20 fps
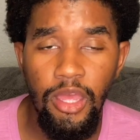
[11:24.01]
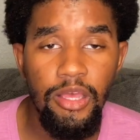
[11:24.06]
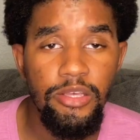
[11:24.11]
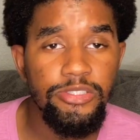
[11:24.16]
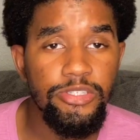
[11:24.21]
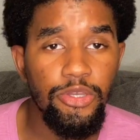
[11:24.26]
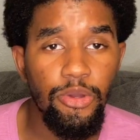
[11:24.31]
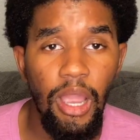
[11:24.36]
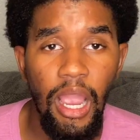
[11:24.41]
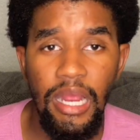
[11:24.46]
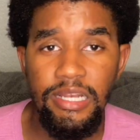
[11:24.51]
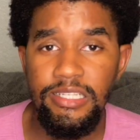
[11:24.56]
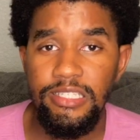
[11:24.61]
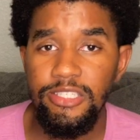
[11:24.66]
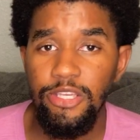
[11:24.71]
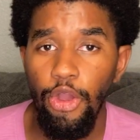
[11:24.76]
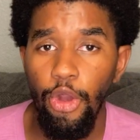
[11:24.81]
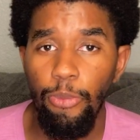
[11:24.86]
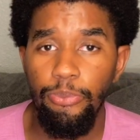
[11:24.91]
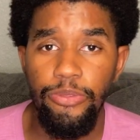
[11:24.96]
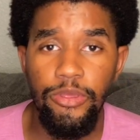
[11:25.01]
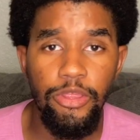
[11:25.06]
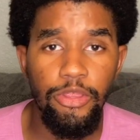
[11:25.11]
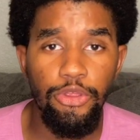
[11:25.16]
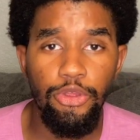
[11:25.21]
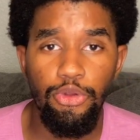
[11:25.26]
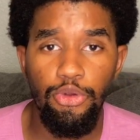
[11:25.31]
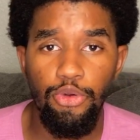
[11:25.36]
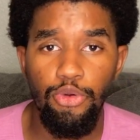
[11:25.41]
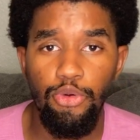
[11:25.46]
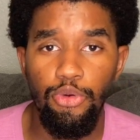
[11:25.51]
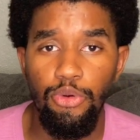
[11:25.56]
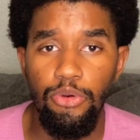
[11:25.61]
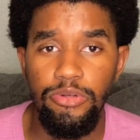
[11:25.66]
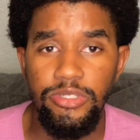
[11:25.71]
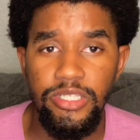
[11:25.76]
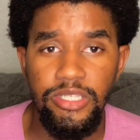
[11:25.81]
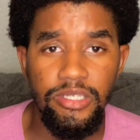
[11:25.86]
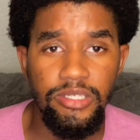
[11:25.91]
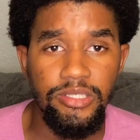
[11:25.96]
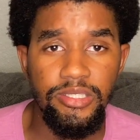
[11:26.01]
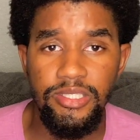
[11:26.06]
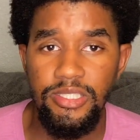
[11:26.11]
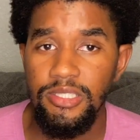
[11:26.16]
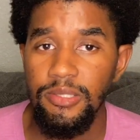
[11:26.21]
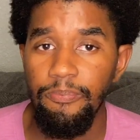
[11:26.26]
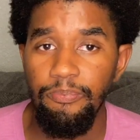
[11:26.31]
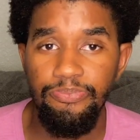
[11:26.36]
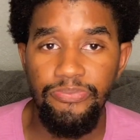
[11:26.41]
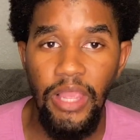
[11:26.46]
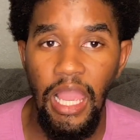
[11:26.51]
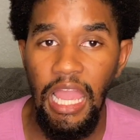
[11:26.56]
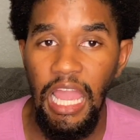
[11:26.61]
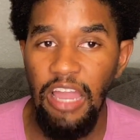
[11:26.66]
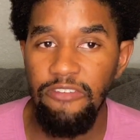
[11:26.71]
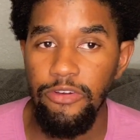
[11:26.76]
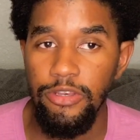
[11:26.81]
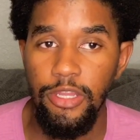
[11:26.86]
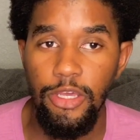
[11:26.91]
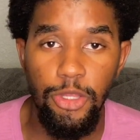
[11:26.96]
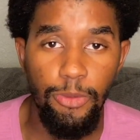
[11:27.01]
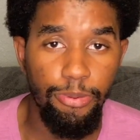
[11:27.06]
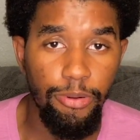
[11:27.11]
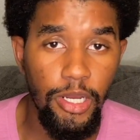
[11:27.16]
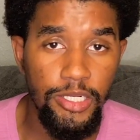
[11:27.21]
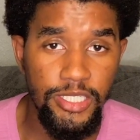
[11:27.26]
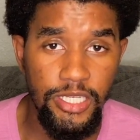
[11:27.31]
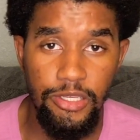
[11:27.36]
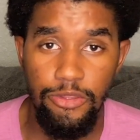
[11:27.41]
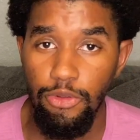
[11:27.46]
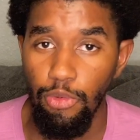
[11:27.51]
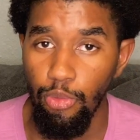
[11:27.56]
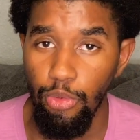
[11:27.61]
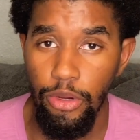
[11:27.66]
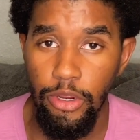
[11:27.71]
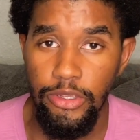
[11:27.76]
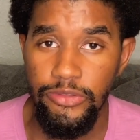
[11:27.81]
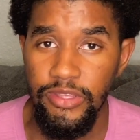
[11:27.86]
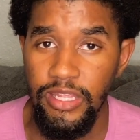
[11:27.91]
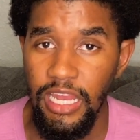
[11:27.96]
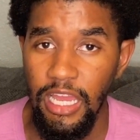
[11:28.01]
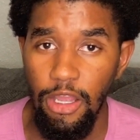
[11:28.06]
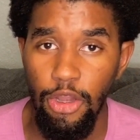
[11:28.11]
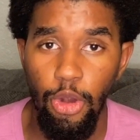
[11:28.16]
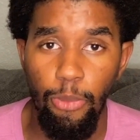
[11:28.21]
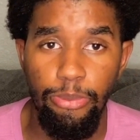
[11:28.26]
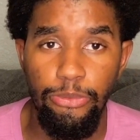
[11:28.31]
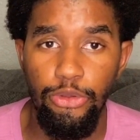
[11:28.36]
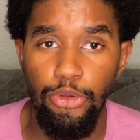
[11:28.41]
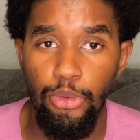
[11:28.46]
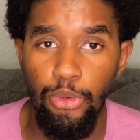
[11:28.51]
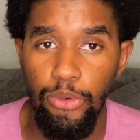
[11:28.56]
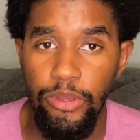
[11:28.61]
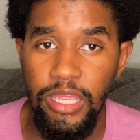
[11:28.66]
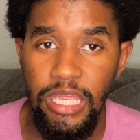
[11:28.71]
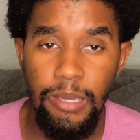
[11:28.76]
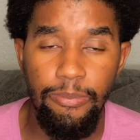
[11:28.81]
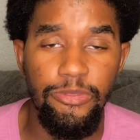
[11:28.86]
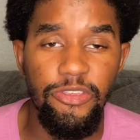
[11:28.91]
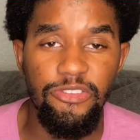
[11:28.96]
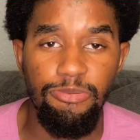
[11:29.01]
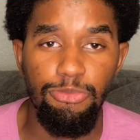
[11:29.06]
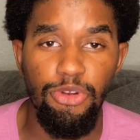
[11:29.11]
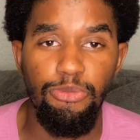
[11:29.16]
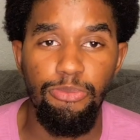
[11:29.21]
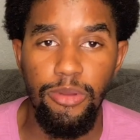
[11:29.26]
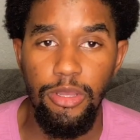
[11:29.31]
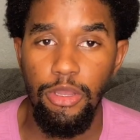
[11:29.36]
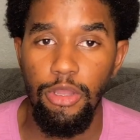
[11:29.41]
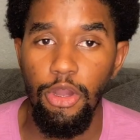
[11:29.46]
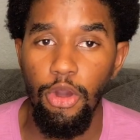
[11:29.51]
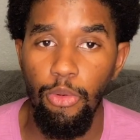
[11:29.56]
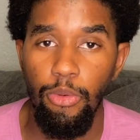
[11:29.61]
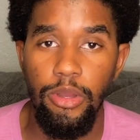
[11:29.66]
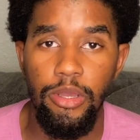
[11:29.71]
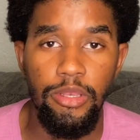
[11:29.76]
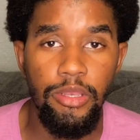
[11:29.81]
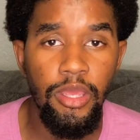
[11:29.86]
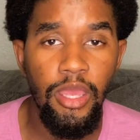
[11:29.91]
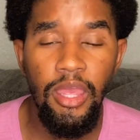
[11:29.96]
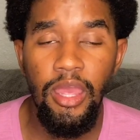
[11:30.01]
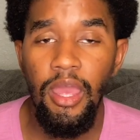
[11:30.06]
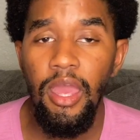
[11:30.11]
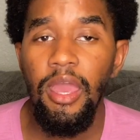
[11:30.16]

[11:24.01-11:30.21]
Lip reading: So I just hope that you just have another project in the works, and I hope you keep this movement going.